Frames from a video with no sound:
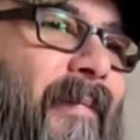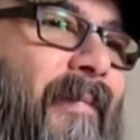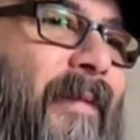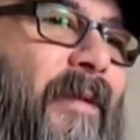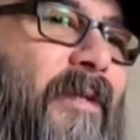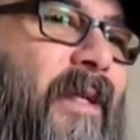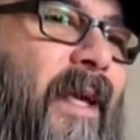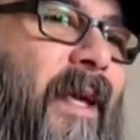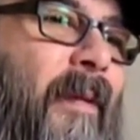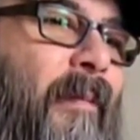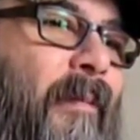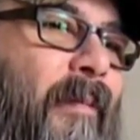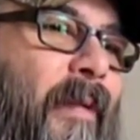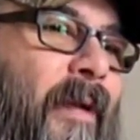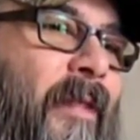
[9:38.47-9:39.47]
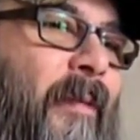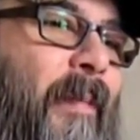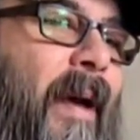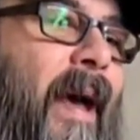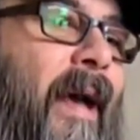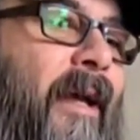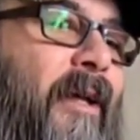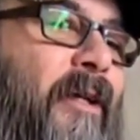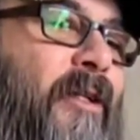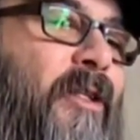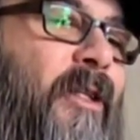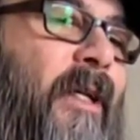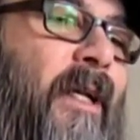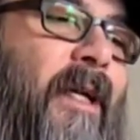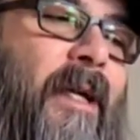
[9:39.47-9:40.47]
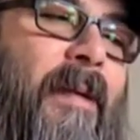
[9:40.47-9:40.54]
this came in the package.